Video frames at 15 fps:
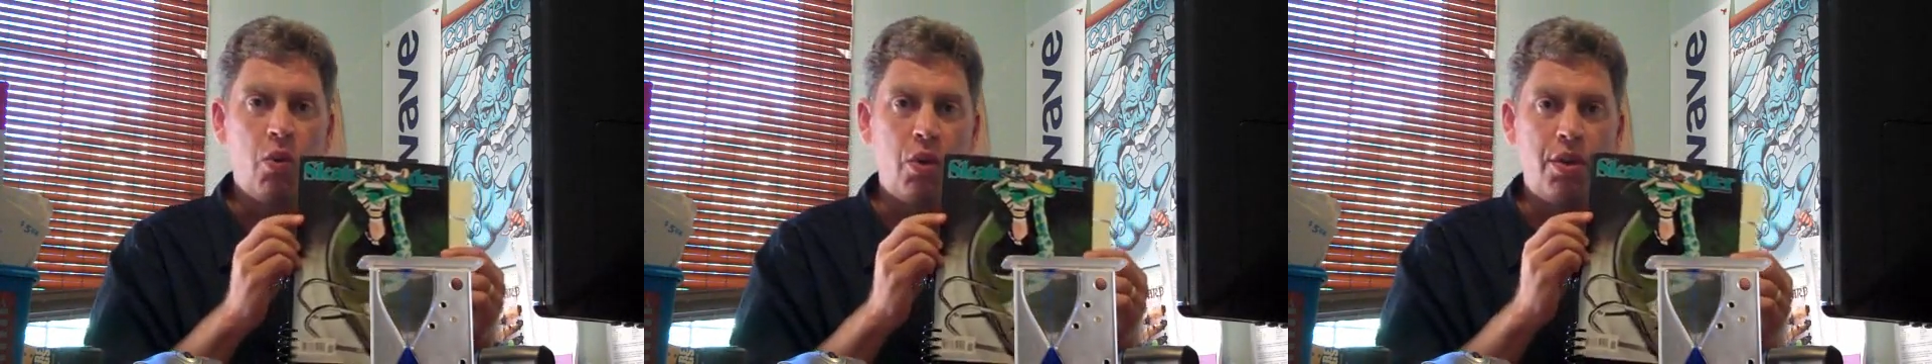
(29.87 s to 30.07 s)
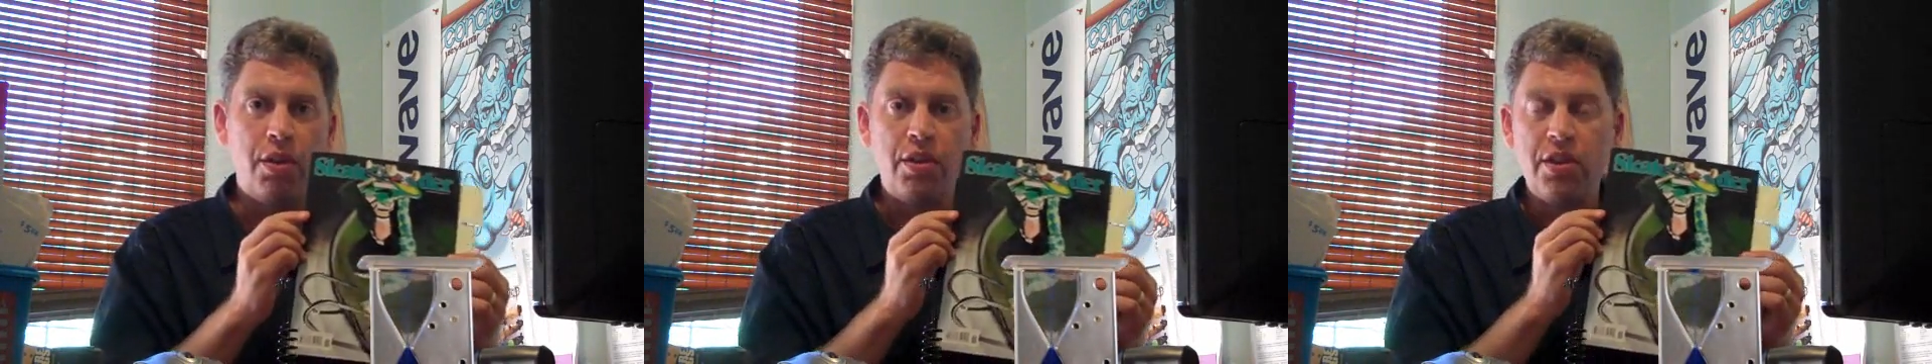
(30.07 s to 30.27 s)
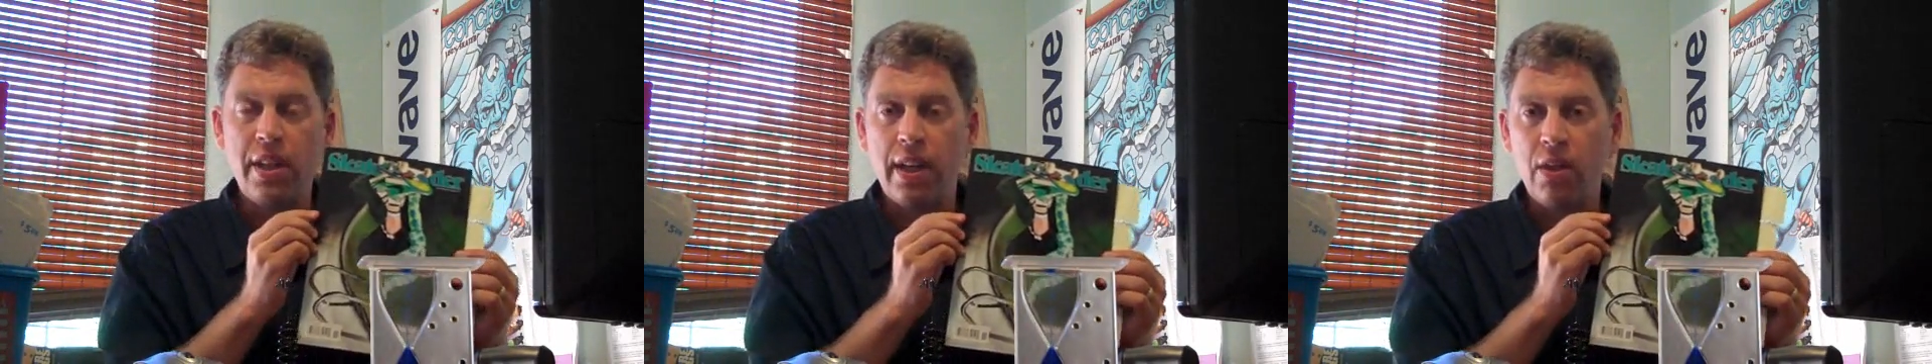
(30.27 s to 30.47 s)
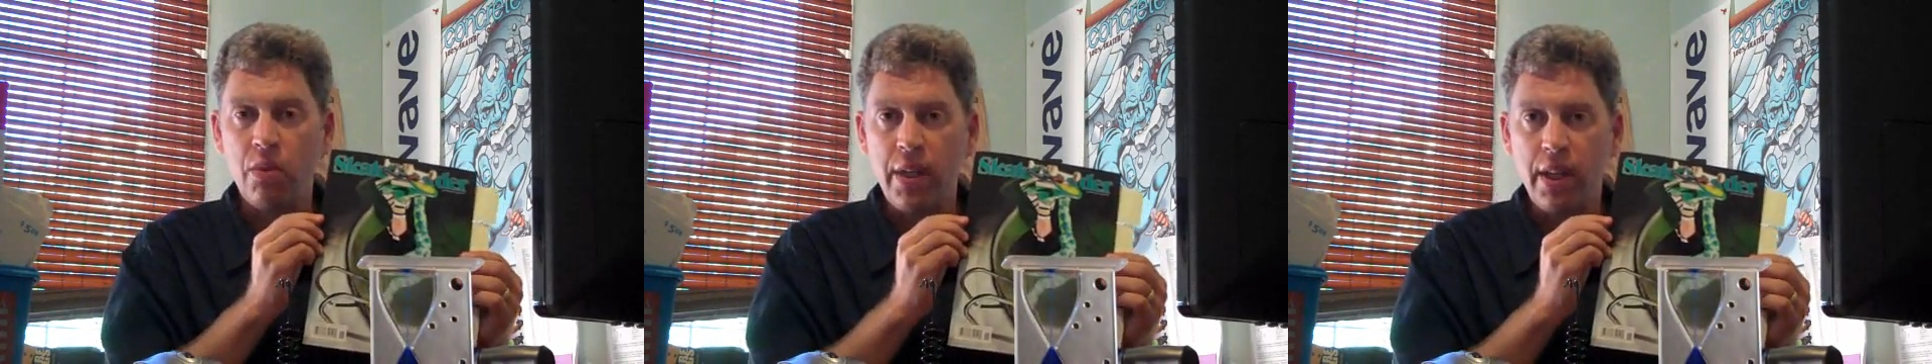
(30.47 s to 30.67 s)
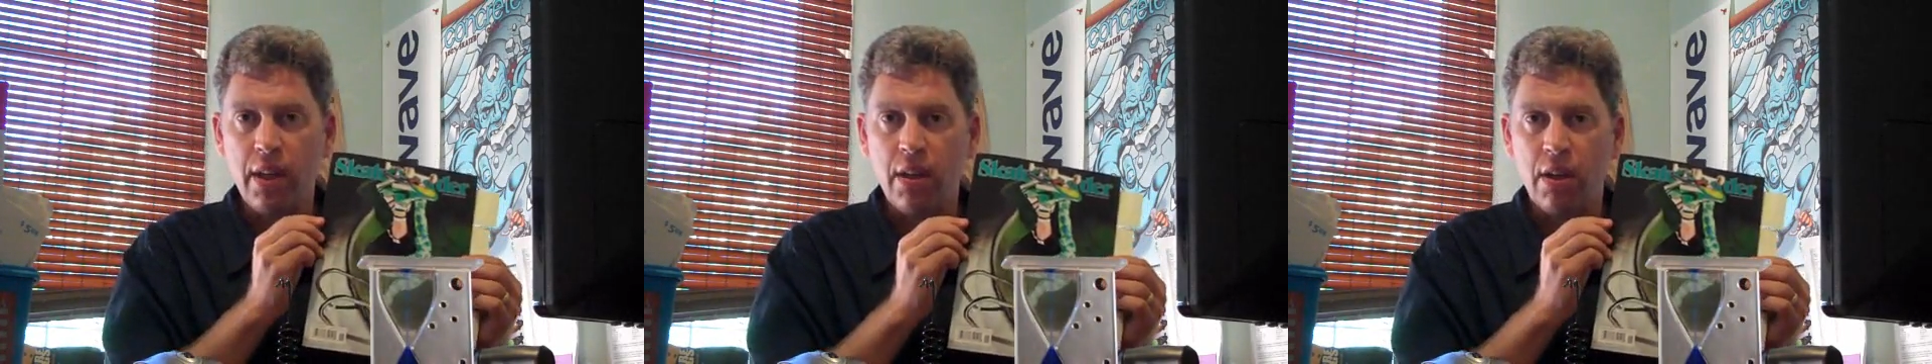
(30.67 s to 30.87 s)
with the
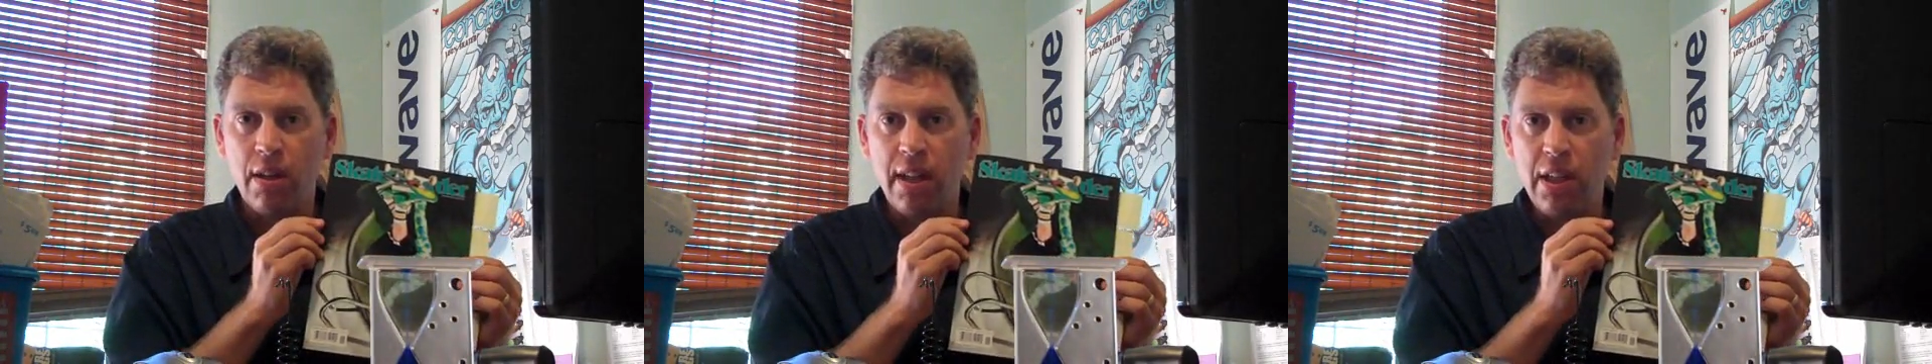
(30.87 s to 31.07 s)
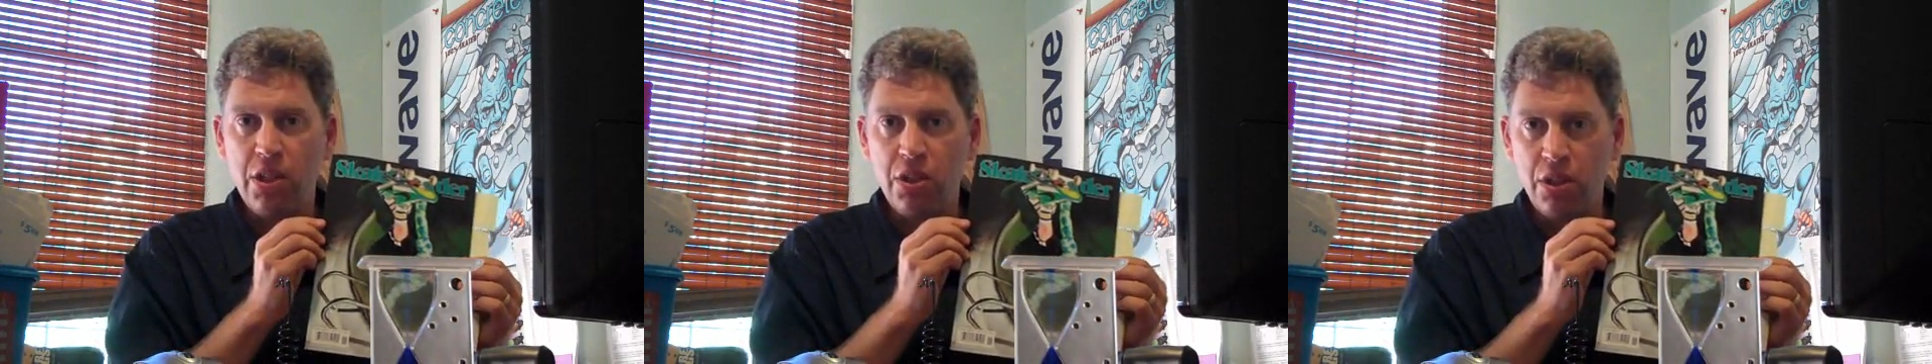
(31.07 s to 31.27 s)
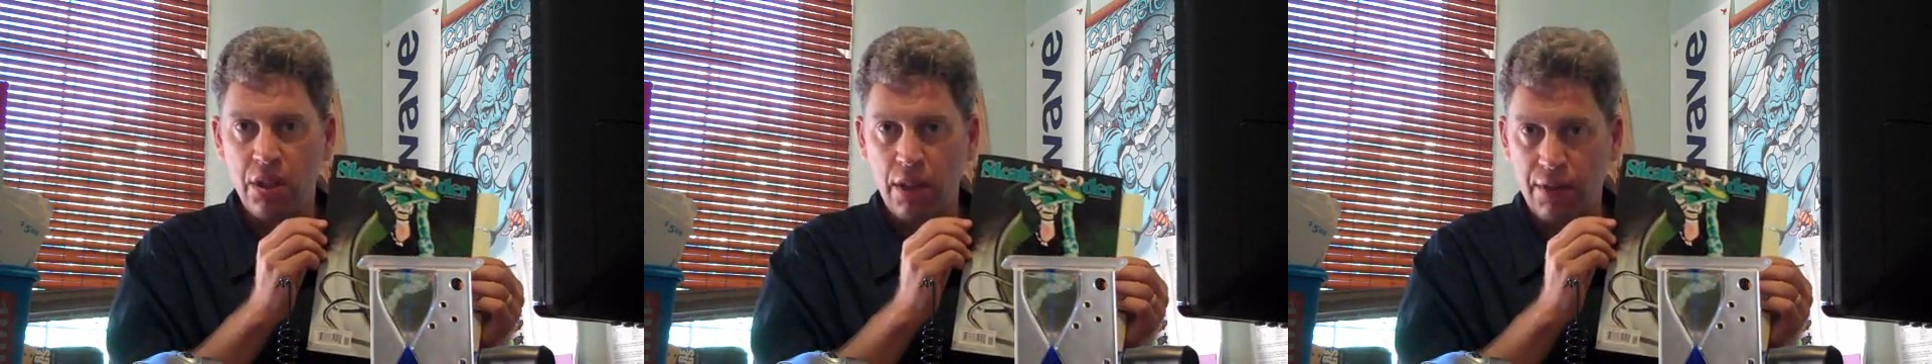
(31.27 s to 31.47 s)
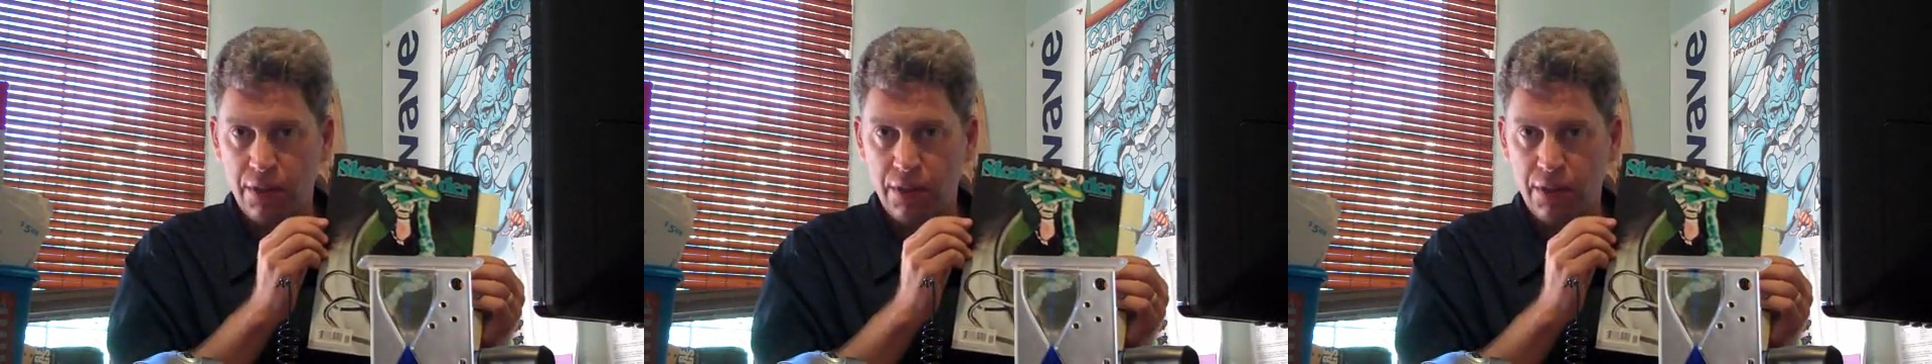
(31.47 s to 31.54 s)
second reincarnation